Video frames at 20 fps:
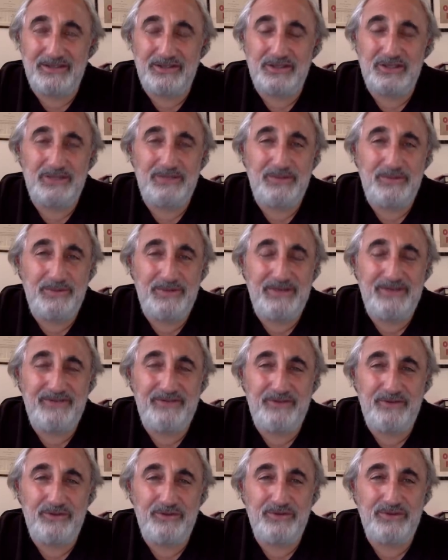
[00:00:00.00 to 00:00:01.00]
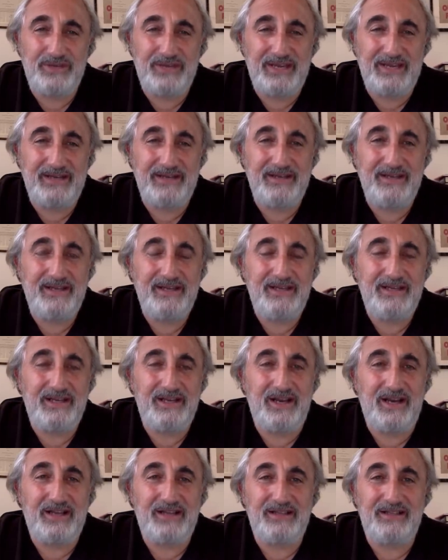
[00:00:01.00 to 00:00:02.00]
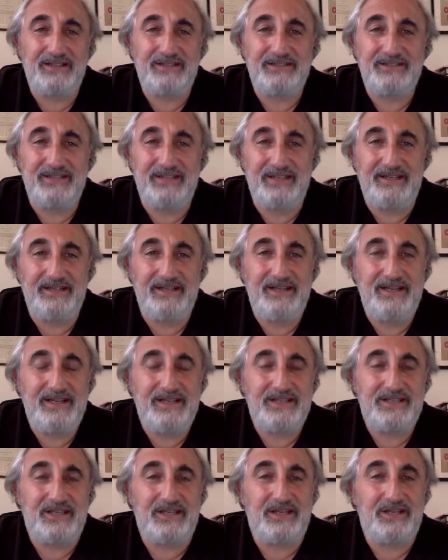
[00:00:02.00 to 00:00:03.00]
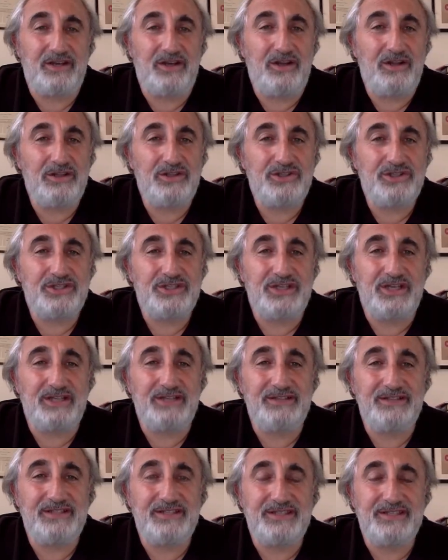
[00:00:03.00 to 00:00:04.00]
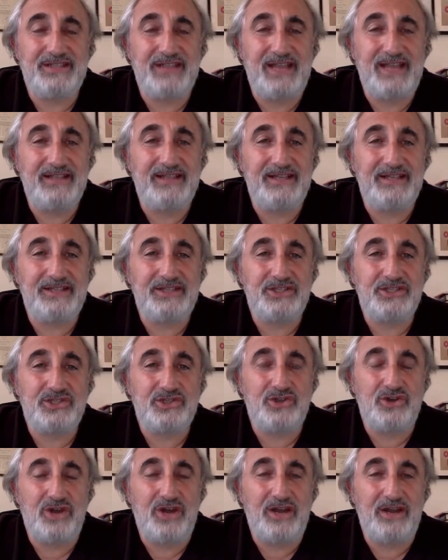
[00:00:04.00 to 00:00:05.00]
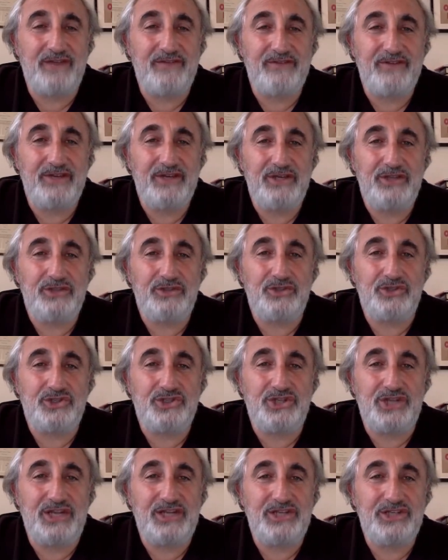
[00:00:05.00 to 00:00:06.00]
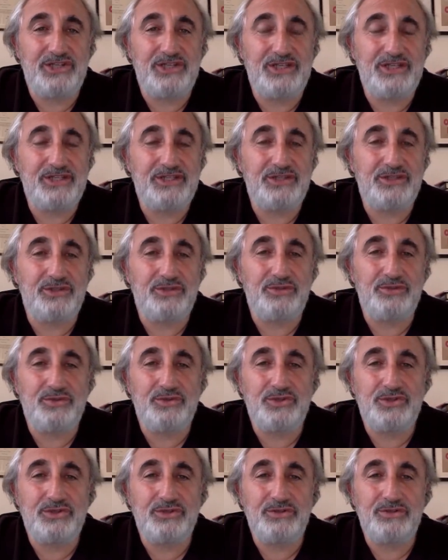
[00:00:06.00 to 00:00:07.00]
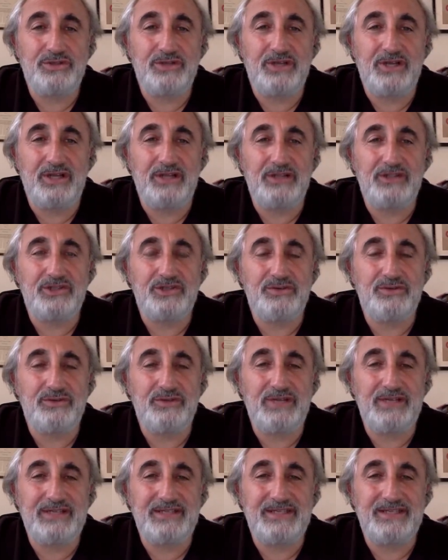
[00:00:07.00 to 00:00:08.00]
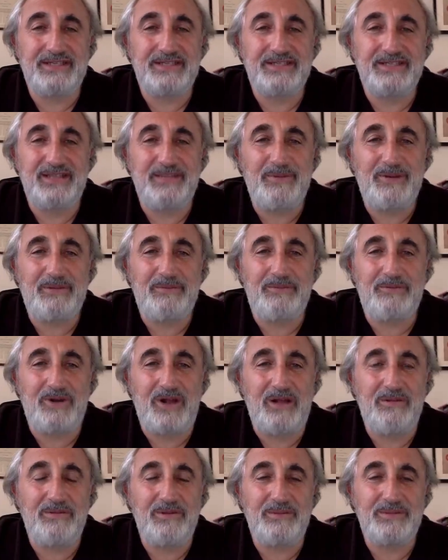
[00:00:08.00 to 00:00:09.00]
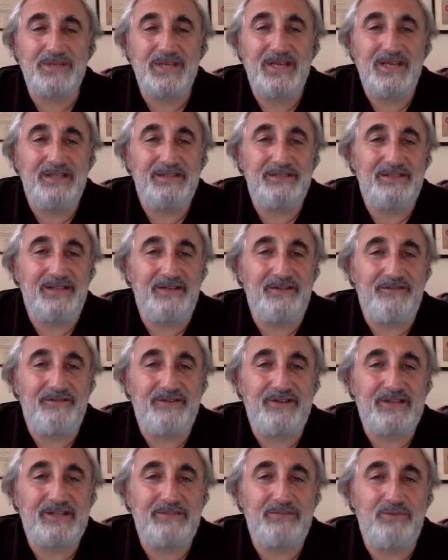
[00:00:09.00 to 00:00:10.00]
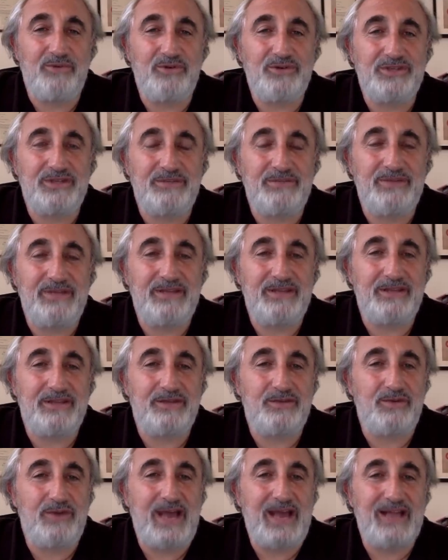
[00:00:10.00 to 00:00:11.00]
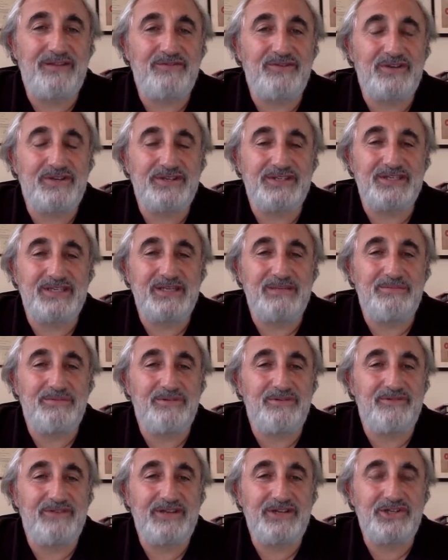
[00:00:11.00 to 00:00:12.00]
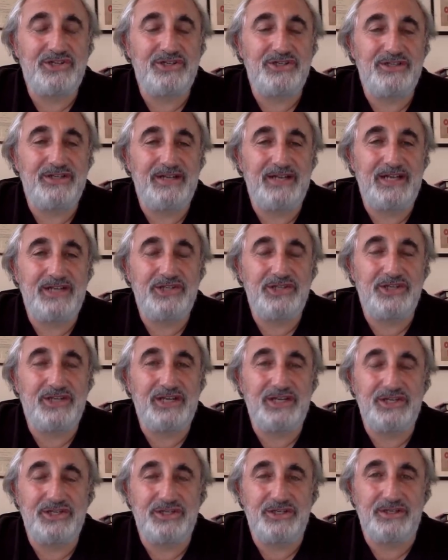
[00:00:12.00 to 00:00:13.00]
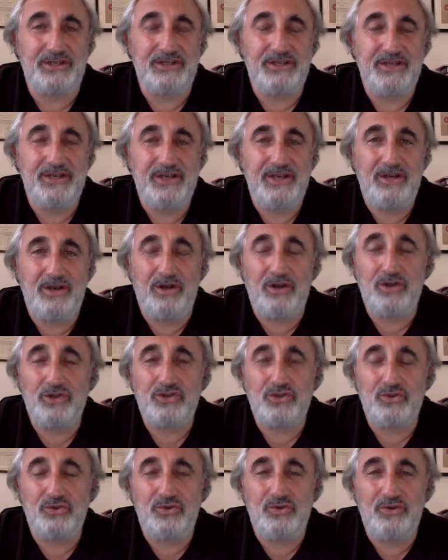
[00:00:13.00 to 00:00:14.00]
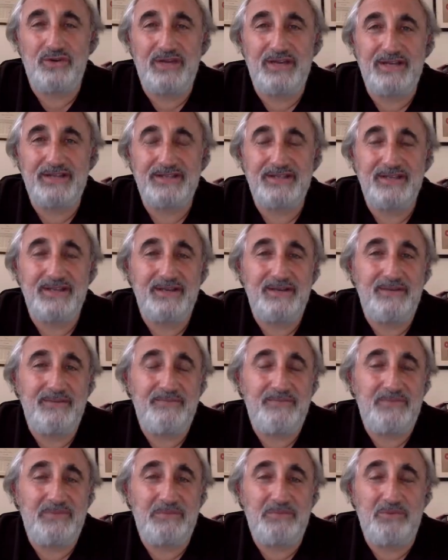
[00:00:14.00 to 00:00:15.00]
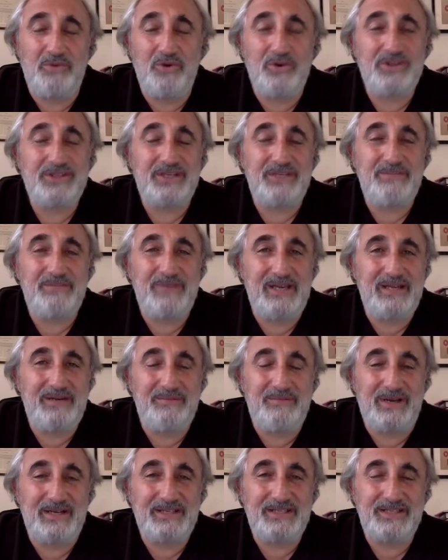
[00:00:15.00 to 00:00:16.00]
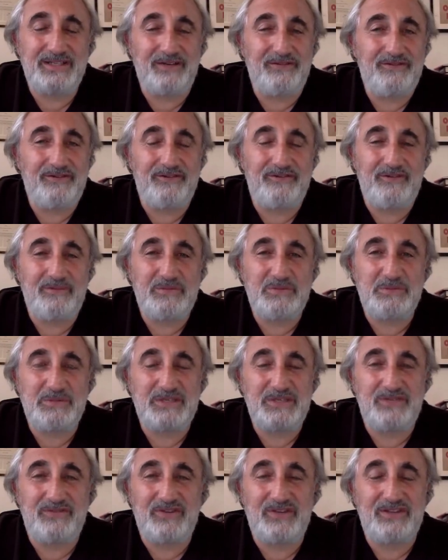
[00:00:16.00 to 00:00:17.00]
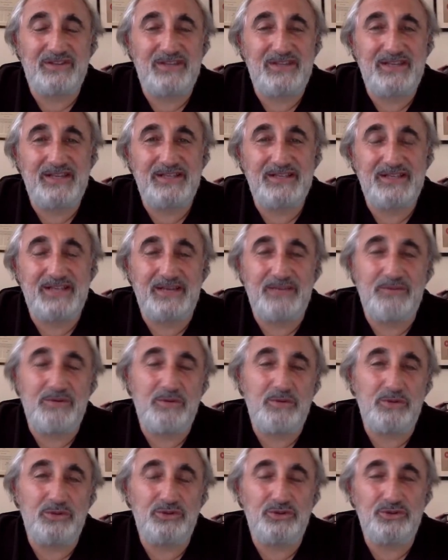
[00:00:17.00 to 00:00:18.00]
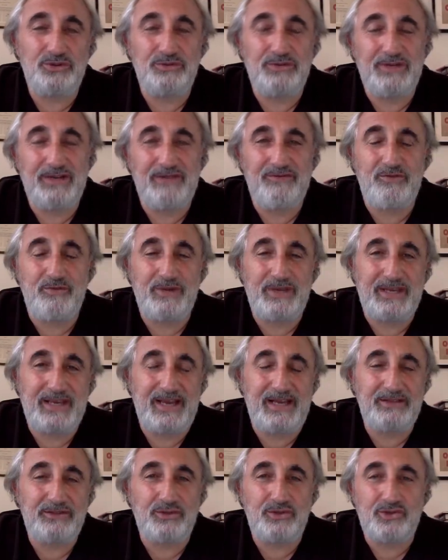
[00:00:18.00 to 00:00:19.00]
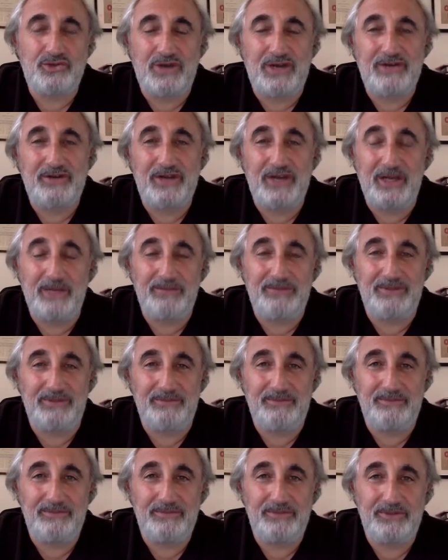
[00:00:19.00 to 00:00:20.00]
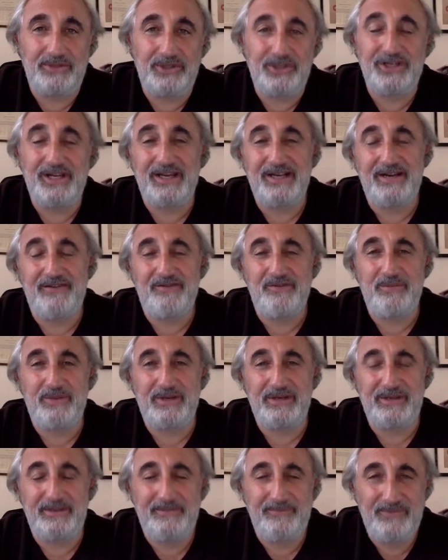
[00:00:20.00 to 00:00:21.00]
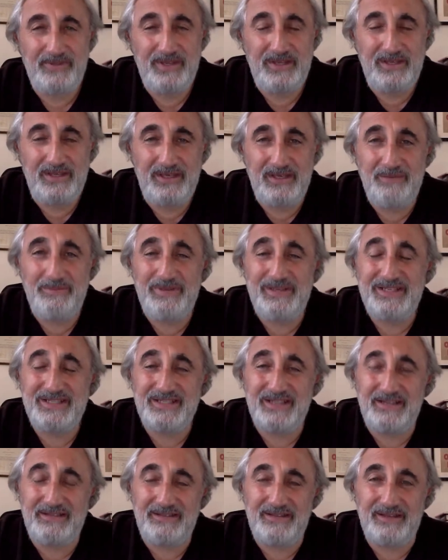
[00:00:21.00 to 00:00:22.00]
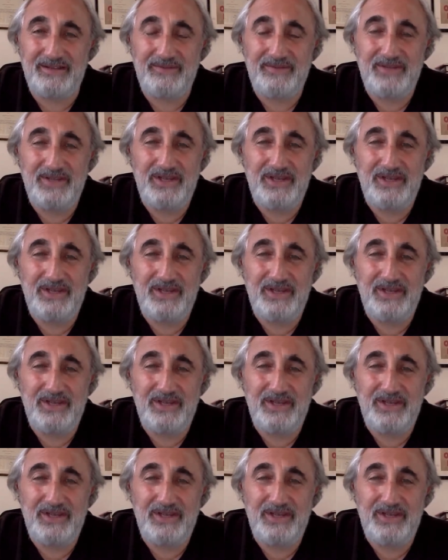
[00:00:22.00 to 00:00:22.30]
So let me read for you again, guideline 10. Psychologists understand and strive to change institutional, cultural, and systemic problems that affect boys and men through advocacy, prevention, and education. Also known as, boys and men might suffer from specific things, and we will do whatever we can to try to help them. Good night, everybody. It means nothing.